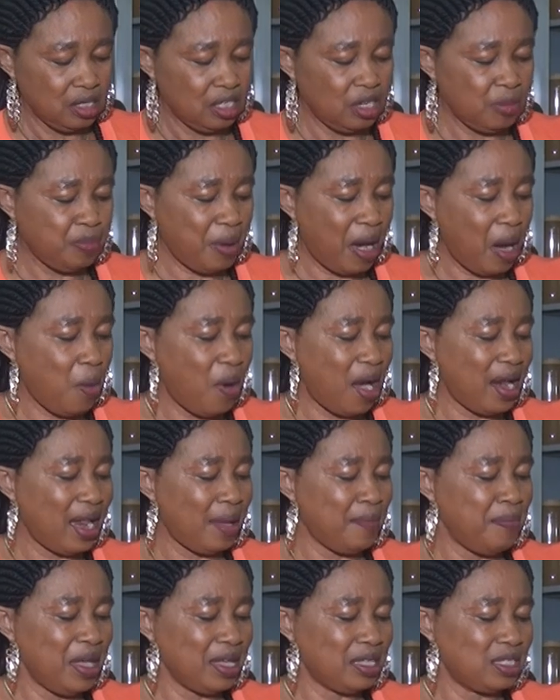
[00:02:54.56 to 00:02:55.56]
The power
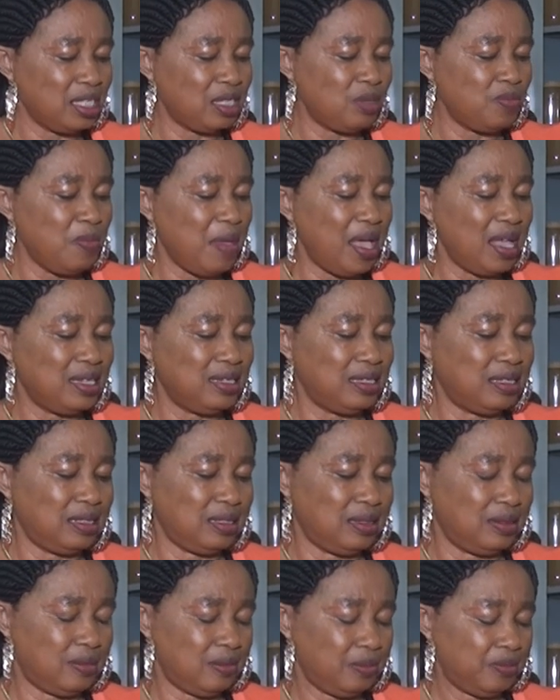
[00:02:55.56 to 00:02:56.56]
that makes it
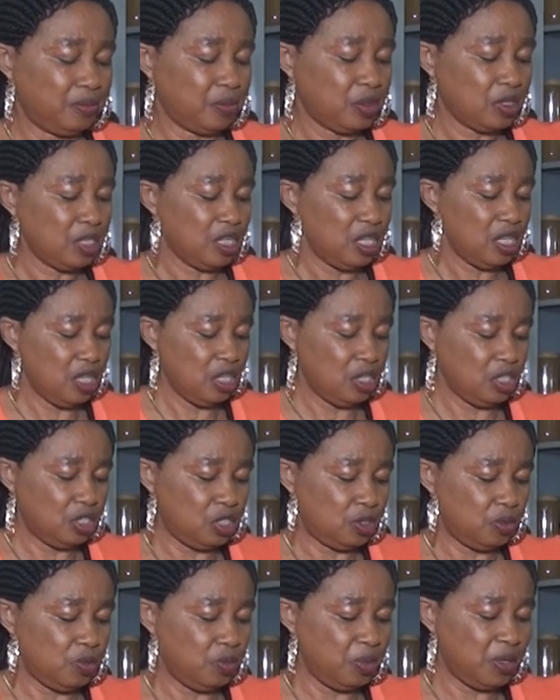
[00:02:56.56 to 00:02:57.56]
medicine
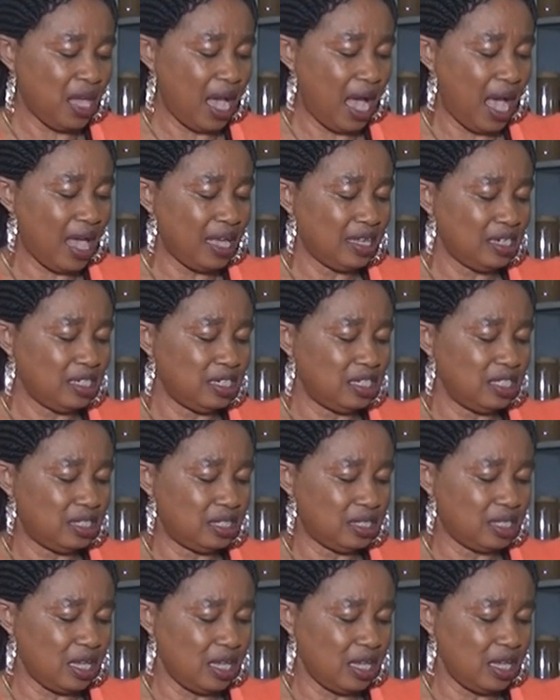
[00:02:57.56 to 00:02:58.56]
is behind the
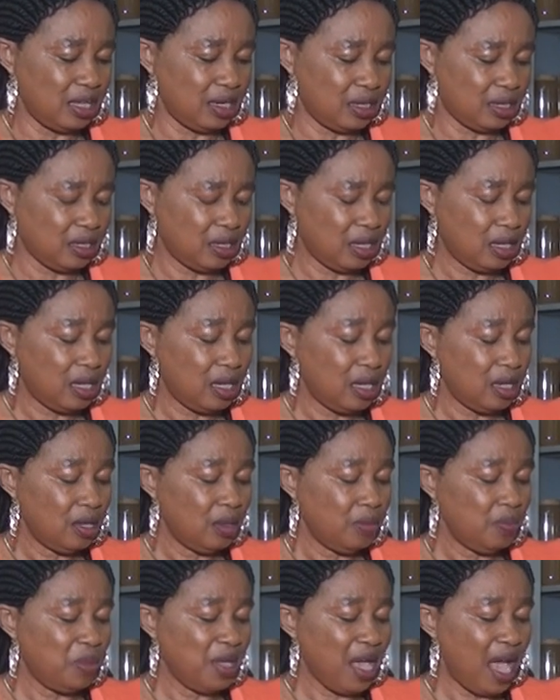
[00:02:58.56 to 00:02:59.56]
skin.
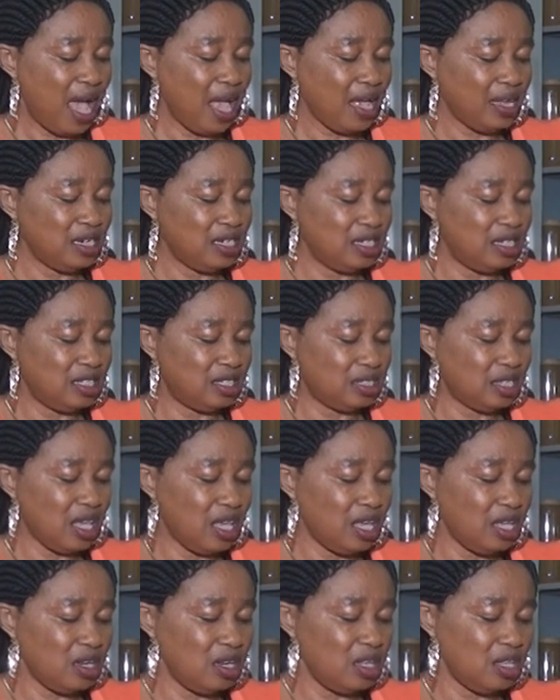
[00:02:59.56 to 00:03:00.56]
Behind the
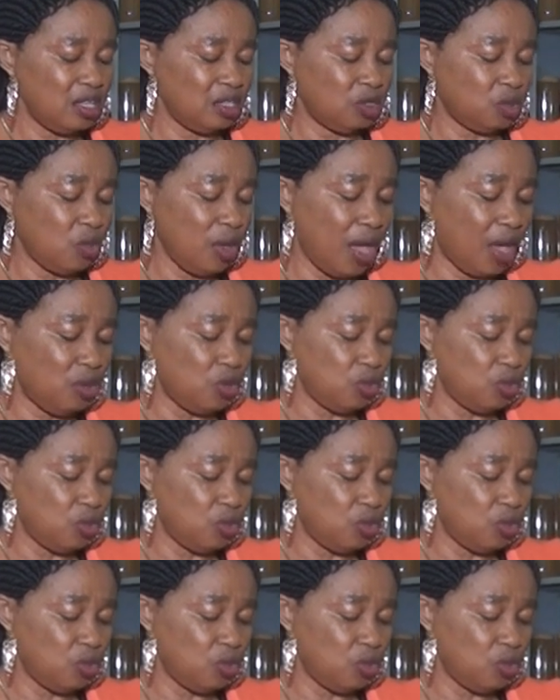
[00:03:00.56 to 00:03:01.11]
skin is where